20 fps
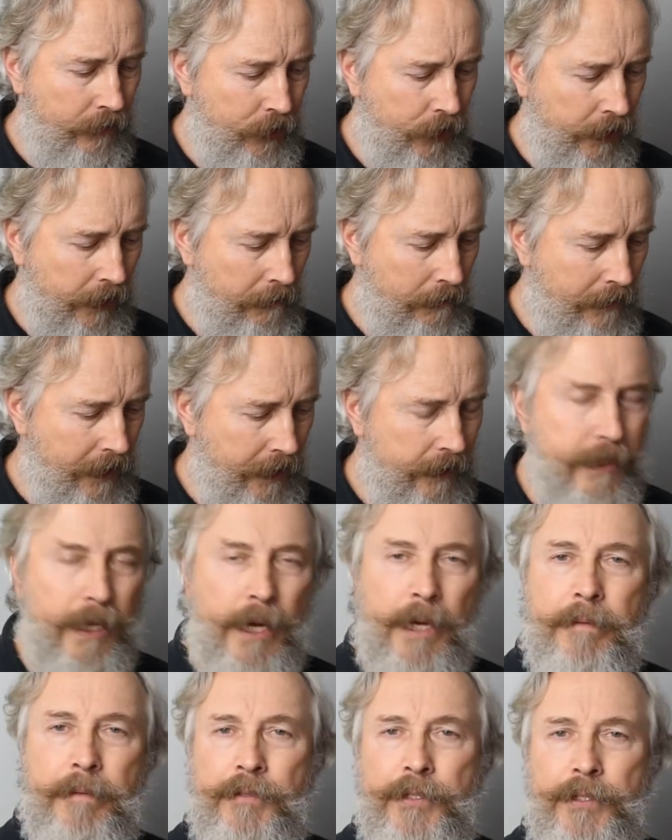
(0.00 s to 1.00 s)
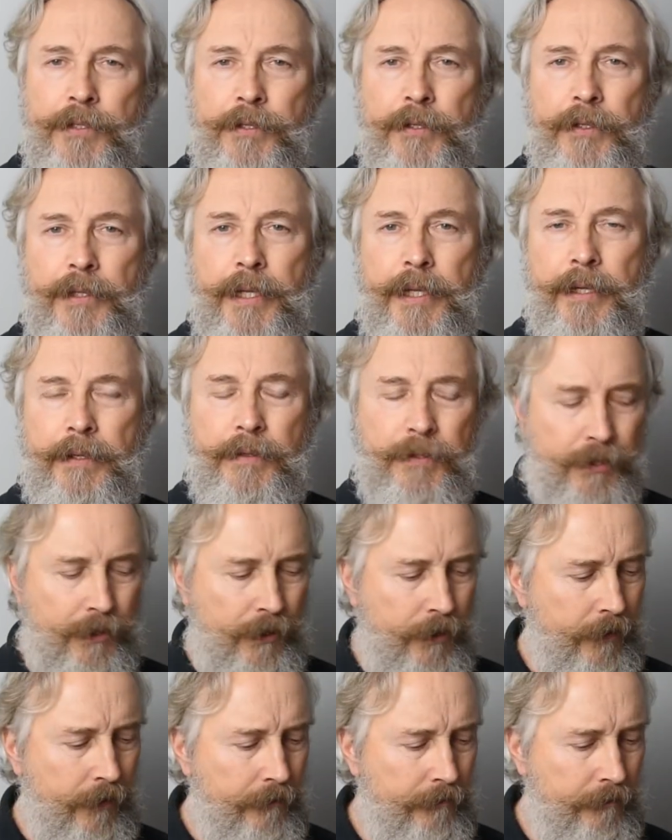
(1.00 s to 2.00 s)
We try to make time to do things,
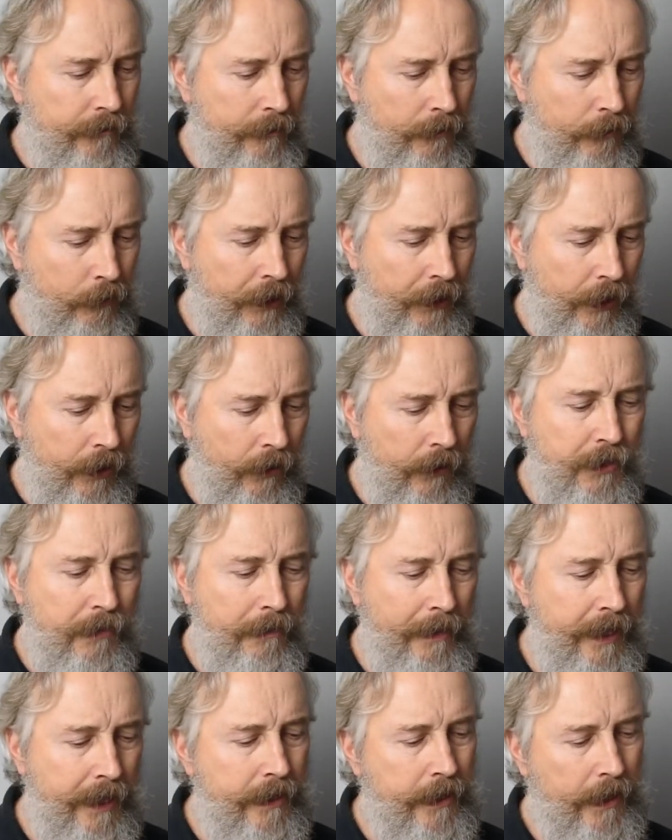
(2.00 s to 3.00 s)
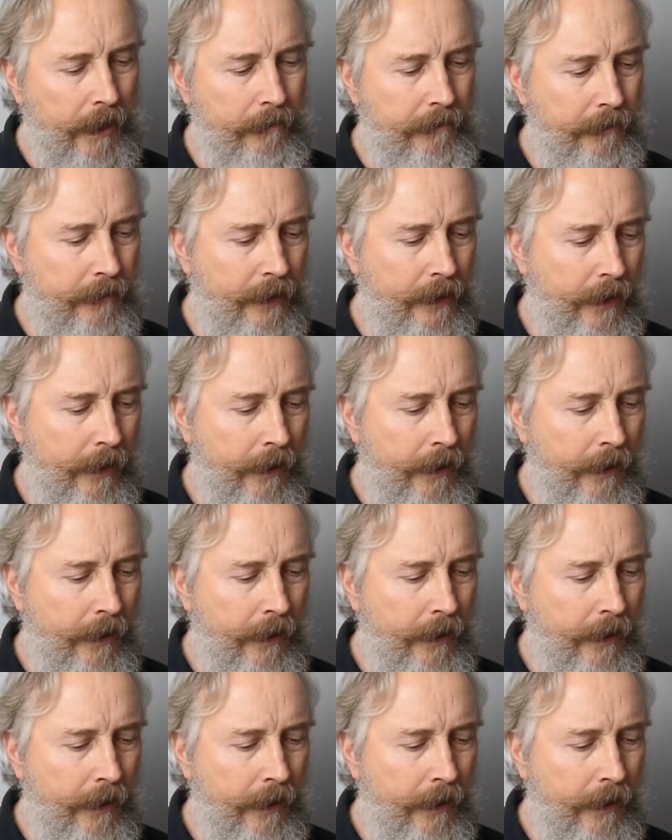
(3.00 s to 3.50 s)
so we can always make time.